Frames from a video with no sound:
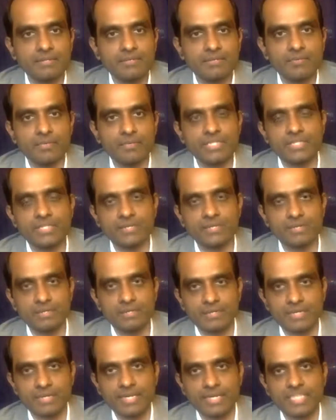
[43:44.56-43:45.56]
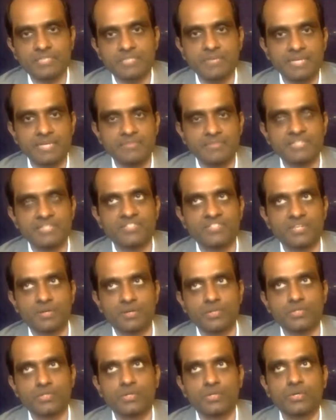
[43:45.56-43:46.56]
with your experiments and
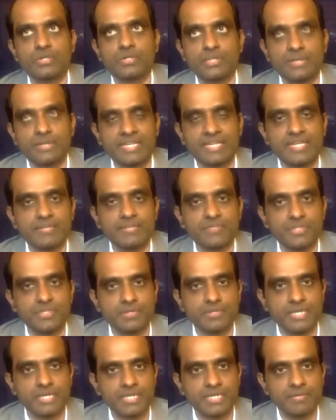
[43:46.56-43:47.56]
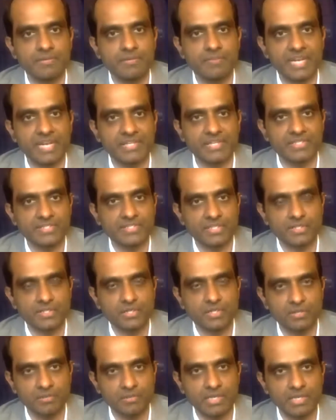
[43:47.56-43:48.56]
also your attempts to recover patients in
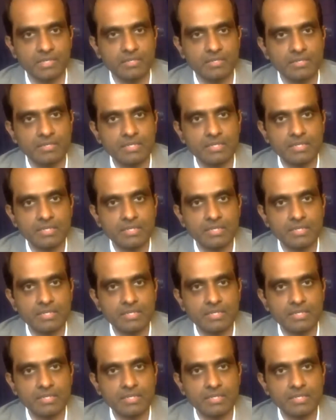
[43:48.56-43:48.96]
coma,